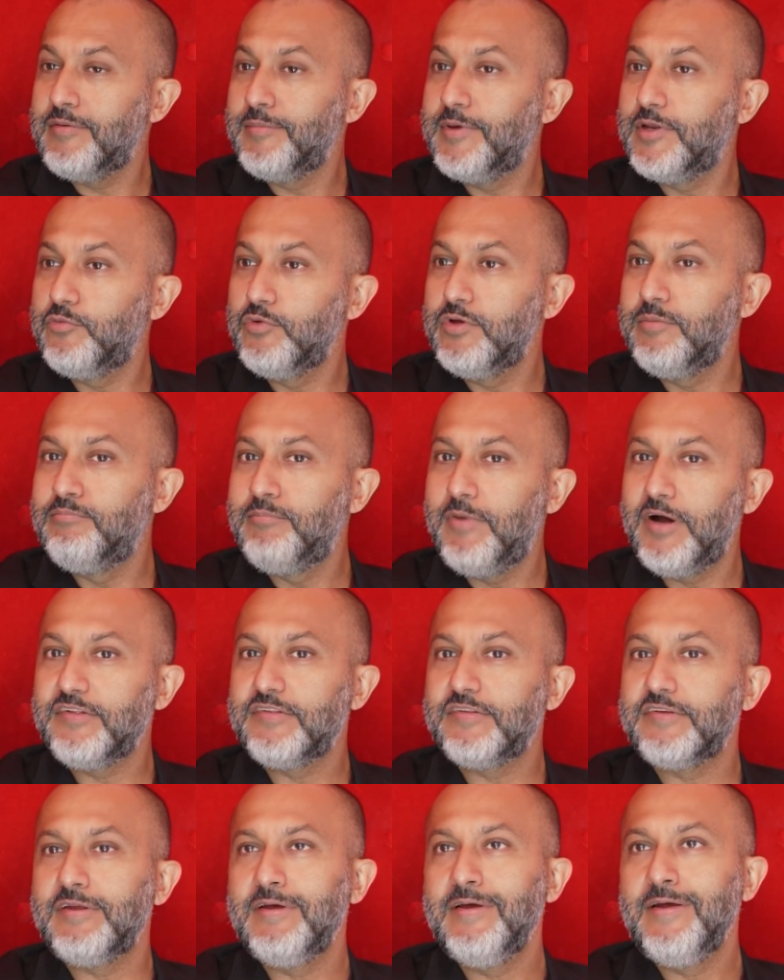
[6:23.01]
I mean, we
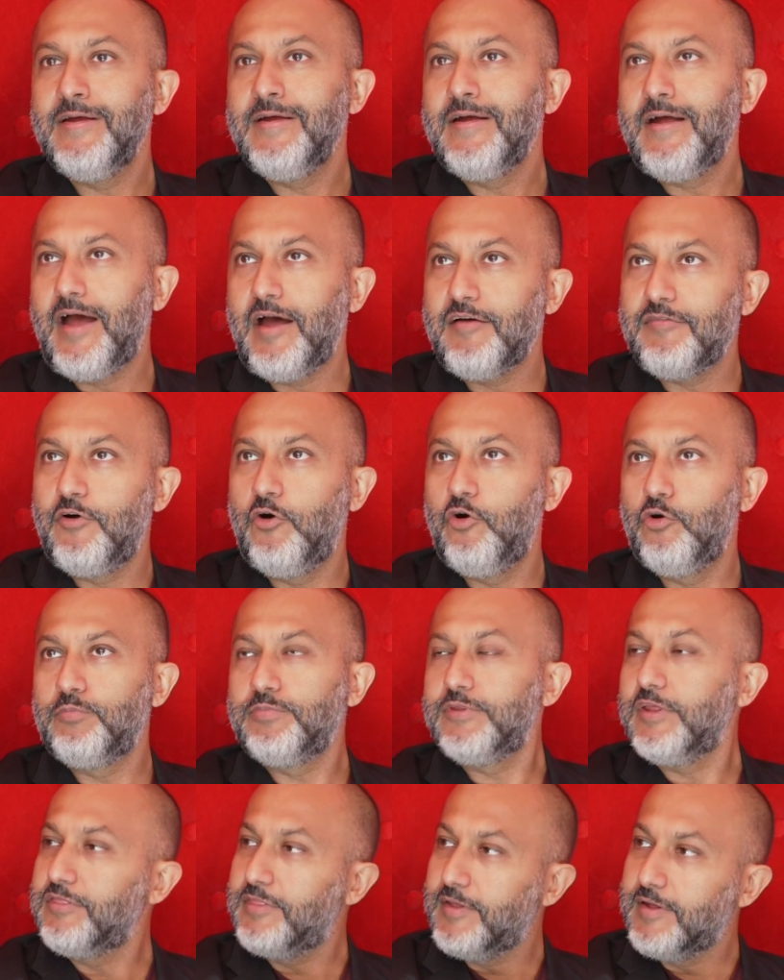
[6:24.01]
must have
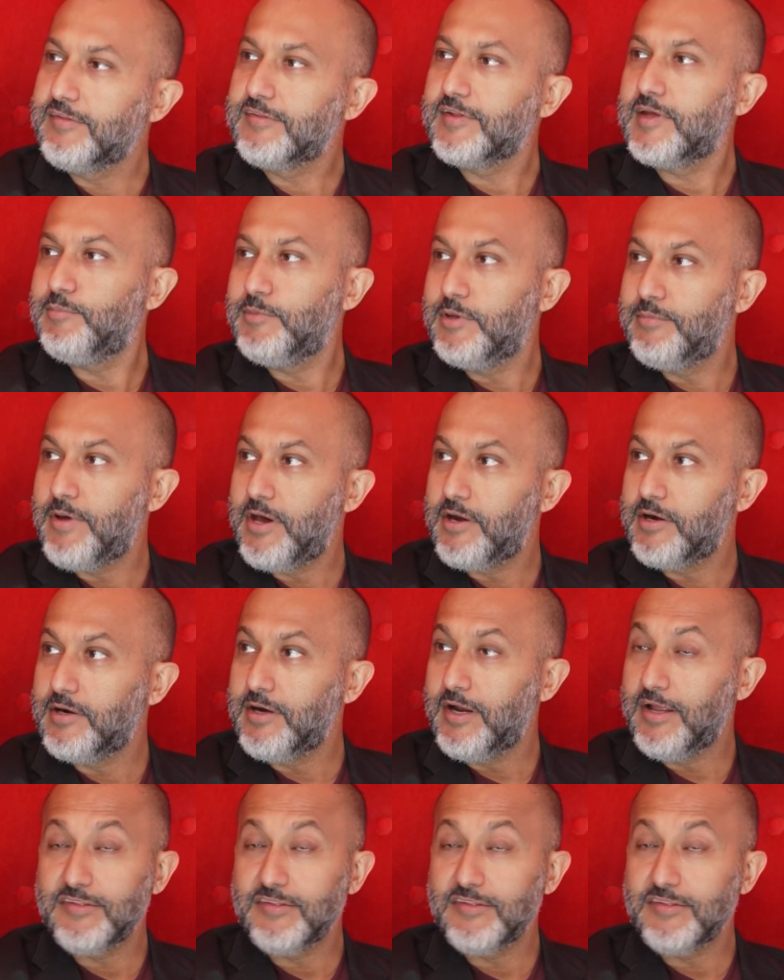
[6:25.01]
hope that things can be better,